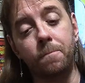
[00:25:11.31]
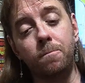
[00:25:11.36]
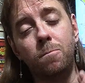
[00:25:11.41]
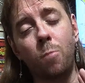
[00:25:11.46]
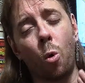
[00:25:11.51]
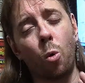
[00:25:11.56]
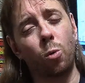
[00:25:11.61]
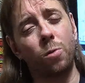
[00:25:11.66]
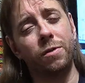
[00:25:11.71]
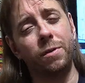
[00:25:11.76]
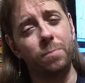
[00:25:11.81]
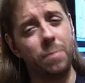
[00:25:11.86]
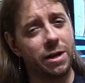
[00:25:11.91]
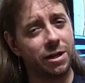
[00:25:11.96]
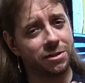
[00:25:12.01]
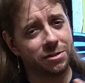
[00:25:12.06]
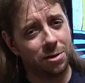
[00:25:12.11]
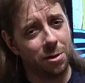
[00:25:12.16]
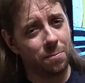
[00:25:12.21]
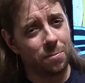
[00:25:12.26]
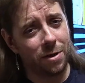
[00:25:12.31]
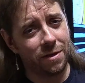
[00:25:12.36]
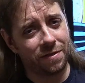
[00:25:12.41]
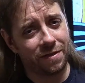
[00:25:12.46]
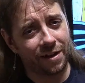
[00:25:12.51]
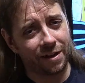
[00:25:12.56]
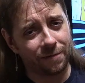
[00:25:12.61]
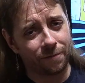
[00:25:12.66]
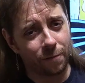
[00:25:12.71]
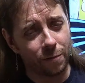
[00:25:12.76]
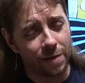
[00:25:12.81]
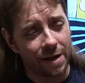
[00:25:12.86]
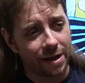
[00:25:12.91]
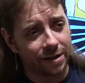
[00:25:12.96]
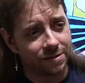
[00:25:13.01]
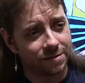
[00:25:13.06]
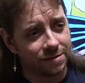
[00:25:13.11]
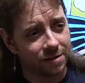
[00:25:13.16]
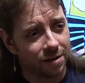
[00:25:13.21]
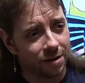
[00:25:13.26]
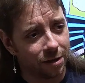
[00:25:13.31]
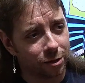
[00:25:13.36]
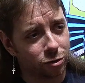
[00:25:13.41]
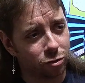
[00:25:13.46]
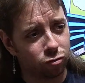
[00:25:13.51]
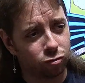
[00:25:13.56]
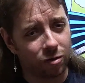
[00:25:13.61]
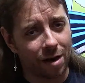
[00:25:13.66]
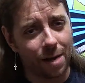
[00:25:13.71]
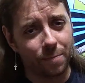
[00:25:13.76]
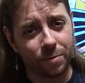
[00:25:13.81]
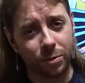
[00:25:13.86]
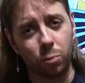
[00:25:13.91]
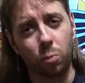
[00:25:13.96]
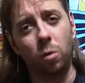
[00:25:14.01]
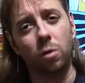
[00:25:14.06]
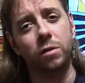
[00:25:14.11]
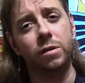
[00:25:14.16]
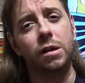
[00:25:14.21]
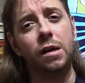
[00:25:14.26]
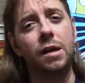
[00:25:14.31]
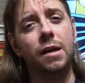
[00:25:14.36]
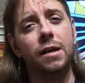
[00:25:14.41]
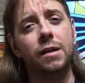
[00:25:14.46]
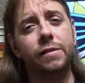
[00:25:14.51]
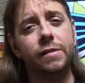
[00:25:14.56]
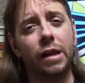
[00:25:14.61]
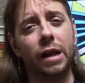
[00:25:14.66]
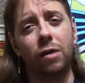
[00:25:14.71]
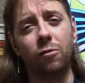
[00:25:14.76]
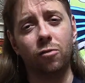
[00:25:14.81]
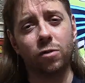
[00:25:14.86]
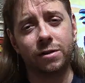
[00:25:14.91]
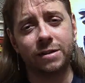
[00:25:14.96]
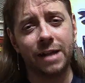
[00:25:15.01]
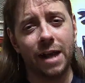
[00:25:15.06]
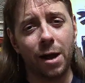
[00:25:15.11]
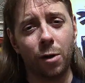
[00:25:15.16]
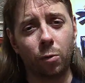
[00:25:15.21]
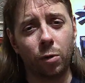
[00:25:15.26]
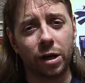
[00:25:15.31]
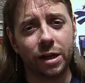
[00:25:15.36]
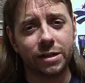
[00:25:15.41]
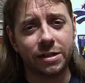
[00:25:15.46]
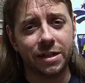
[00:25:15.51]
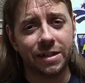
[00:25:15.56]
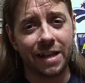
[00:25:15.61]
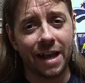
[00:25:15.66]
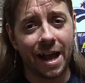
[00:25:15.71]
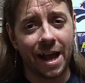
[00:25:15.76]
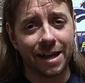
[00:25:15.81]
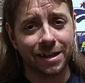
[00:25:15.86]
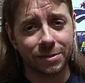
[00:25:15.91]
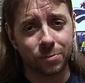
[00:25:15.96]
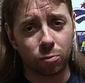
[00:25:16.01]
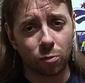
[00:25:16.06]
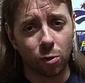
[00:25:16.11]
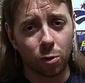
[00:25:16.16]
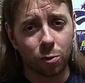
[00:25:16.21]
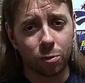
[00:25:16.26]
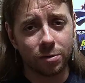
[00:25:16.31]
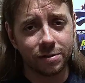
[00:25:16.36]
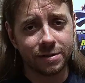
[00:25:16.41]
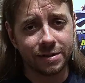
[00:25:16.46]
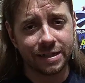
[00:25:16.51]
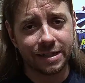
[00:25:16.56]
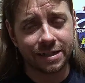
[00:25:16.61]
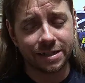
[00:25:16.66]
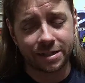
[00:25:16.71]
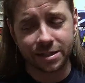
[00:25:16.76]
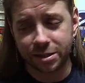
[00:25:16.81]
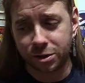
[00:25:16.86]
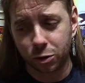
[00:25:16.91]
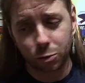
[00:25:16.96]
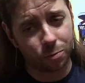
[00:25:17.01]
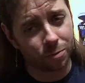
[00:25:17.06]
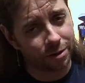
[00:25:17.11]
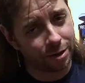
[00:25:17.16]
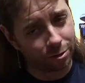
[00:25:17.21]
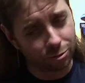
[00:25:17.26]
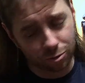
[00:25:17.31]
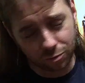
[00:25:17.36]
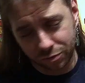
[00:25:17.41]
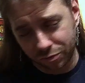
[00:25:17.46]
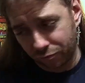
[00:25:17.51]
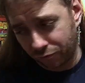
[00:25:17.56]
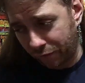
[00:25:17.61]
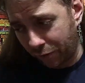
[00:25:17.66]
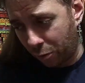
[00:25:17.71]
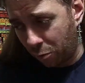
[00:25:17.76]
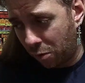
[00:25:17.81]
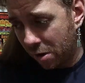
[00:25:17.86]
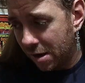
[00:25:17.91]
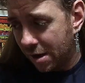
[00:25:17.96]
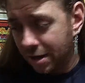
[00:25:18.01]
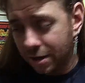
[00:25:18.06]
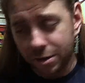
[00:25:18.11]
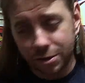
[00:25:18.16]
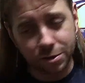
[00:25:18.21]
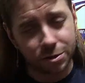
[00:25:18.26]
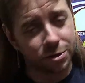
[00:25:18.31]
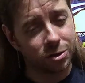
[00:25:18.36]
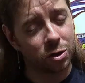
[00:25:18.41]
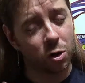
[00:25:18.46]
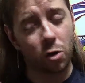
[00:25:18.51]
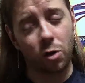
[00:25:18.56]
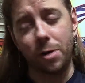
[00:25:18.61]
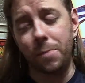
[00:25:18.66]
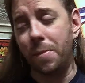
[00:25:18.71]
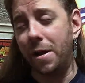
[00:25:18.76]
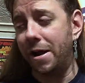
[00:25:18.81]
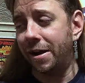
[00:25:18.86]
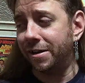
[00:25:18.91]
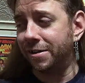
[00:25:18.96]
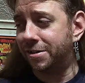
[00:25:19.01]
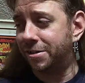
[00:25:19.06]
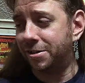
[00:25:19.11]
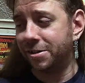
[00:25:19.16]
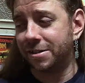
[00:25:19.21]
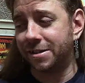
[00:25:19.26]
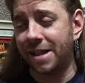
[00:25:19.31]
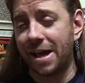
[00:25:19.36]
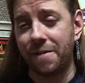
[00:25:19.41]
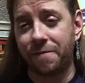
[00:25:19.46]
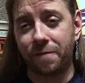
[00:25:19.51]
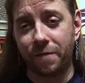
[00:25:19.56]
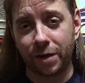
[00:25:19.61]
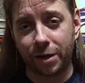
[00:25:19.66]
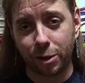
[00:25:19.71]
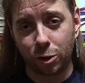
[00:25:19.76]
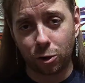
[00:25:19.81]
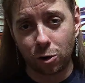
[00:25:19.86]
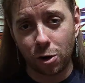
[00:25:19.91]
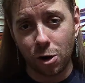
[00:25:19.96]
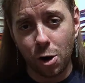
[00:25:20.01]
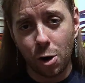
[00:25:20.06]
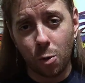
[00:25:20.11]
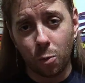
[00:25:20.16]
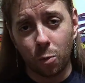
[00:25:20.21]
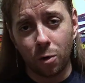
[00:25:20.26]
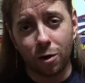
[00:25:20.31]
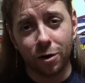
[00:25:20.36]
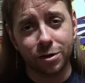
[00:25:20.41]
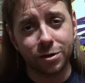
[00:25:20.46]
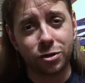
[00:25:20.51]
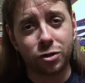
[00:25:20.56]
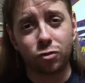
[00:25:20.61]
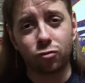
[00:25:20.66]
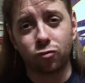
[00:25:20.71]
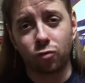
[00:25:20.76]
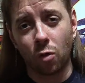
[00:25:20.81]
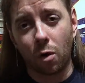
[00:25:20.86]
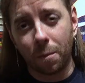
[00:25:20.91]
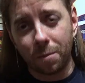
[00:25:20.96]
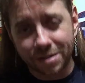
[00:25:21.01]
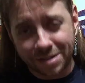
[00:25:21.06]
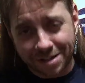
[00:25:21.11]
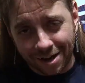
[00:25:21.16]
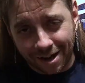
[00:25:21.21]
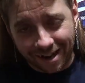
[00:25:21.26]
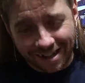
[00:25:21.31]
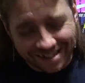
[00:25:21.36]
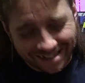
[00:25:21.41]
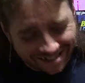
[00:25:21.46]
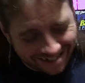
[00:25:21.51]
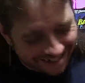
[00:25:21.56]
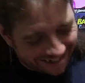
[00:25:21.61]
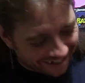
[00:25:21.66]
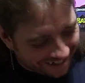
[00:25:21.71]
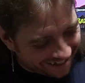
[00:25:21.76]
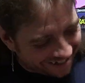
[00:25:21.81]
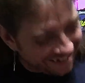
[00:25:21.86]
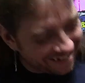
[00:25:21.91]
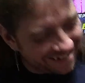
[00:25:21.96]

More than makes up, I think, for that crappy one that I looked at when I did the Hasbro DC Superheroes review. Sorry, man, it's just that figure was traumatizing.